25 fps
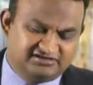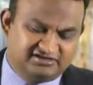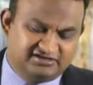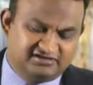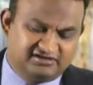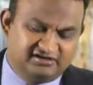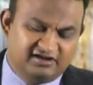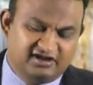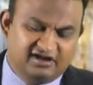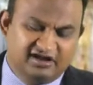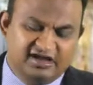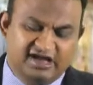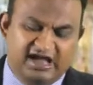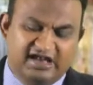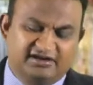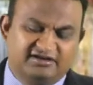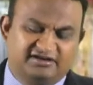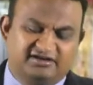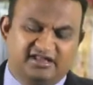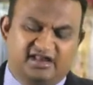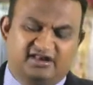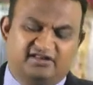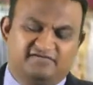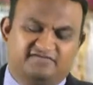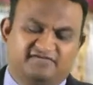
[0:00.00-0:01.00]
prison,
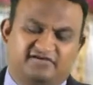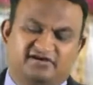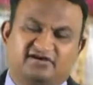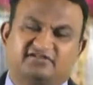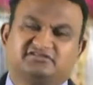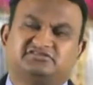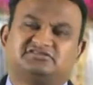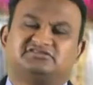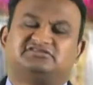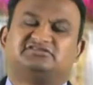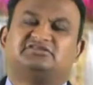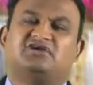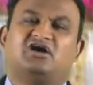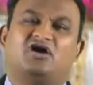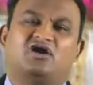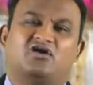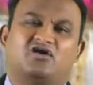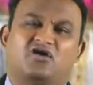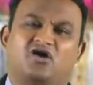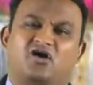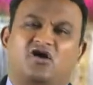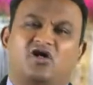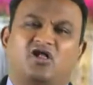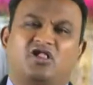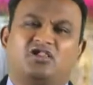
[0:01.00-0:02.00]
and deliverance
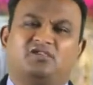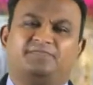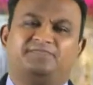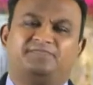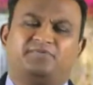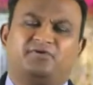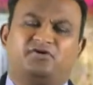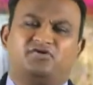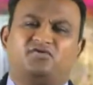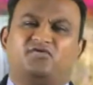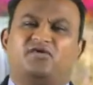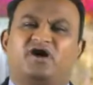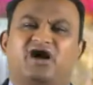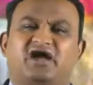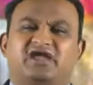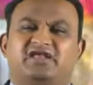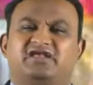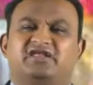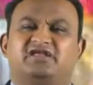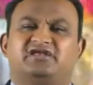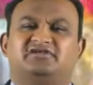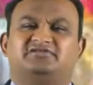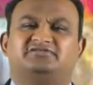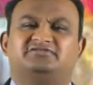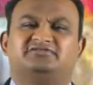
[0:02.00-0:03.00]
are all
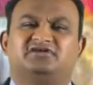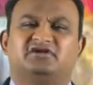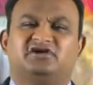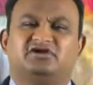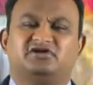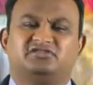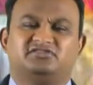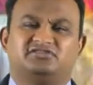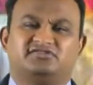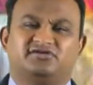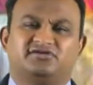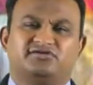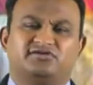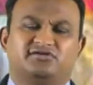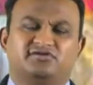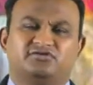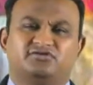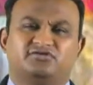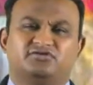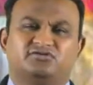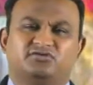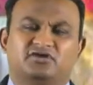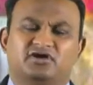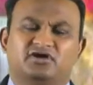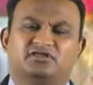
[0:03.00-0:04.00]
provided
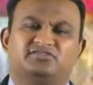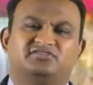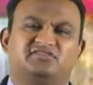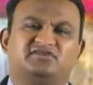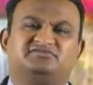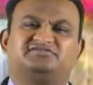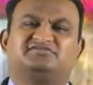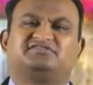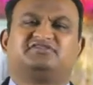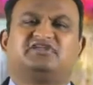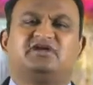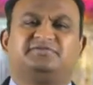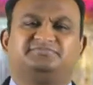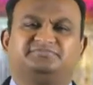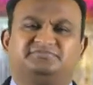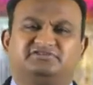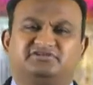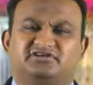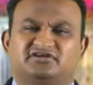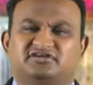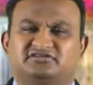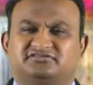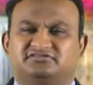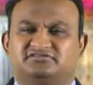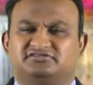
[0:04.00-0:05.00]
through the
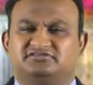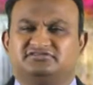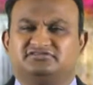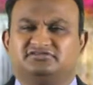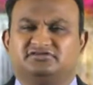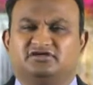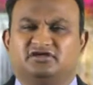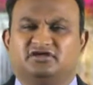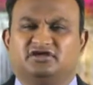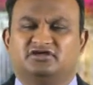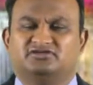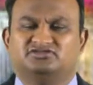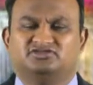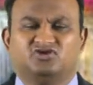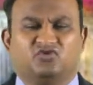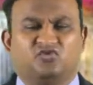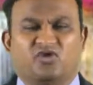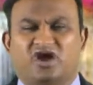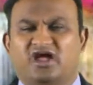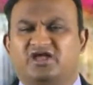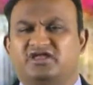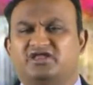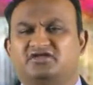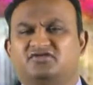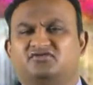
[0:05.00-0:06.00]
scriptures. So
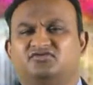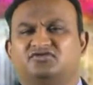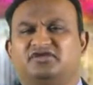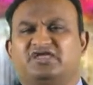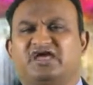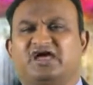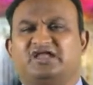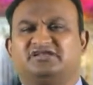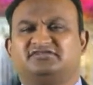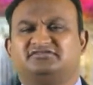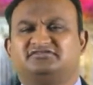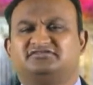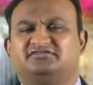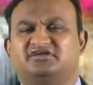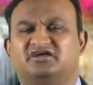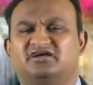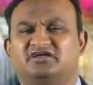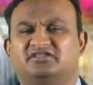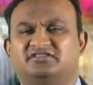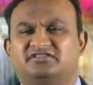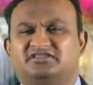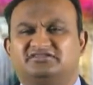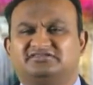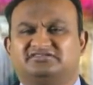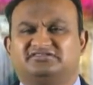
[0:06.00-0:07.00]
where do you get
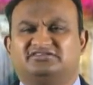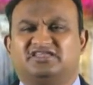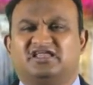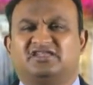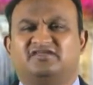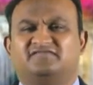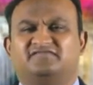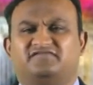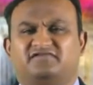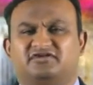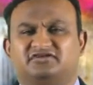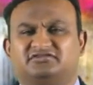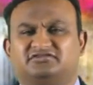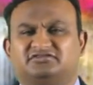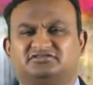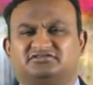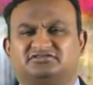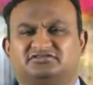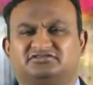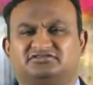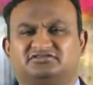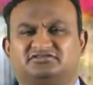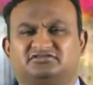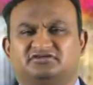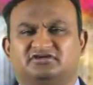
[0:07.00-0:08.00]
this
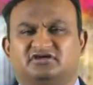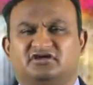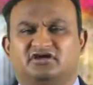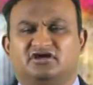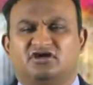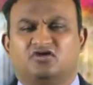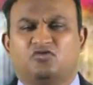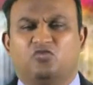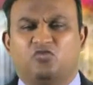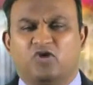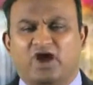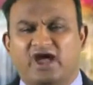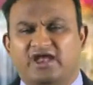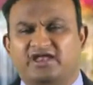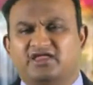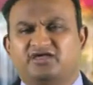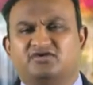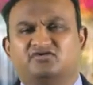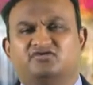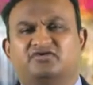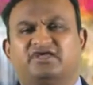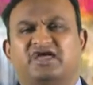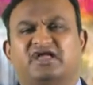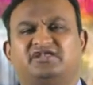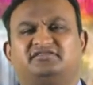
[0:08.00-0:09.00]
deliverance? Where do
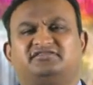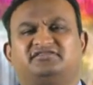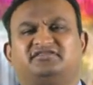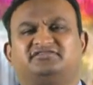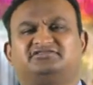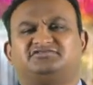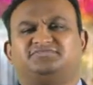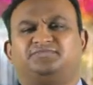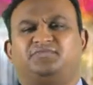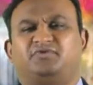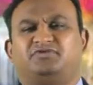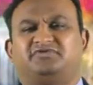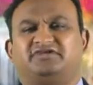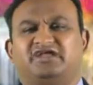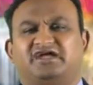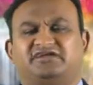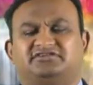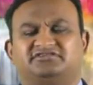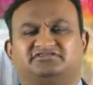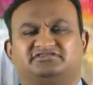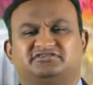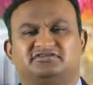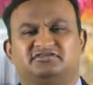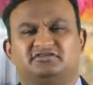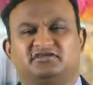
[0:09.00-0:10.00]
you get this
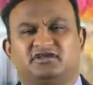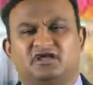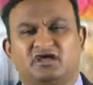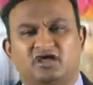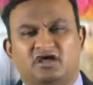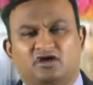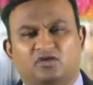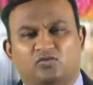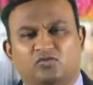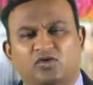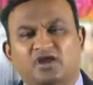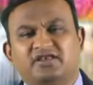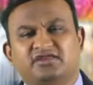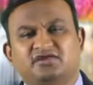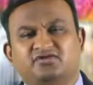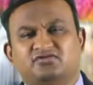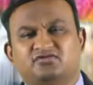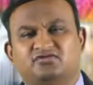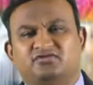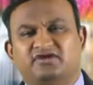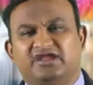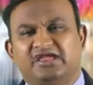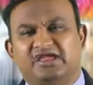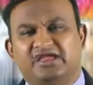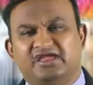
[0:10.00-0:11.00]
protection? When you
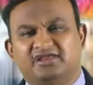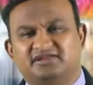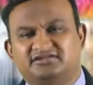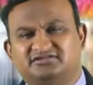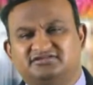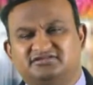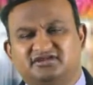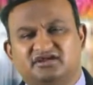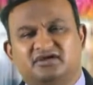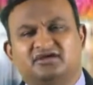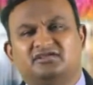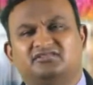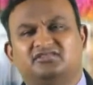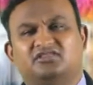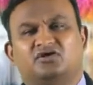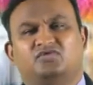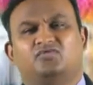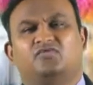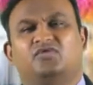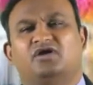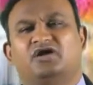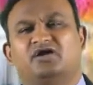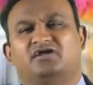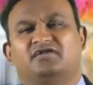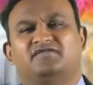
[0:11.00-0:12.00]
read the
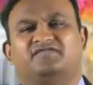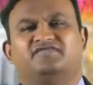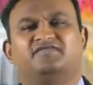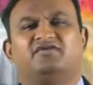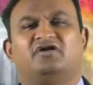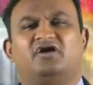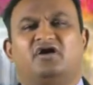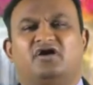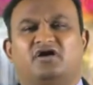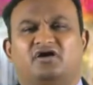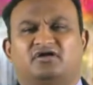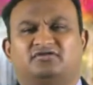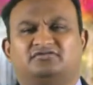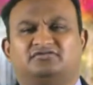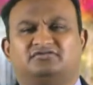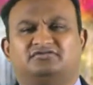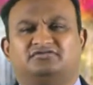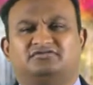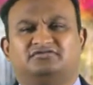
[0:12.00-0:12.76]
Word of God.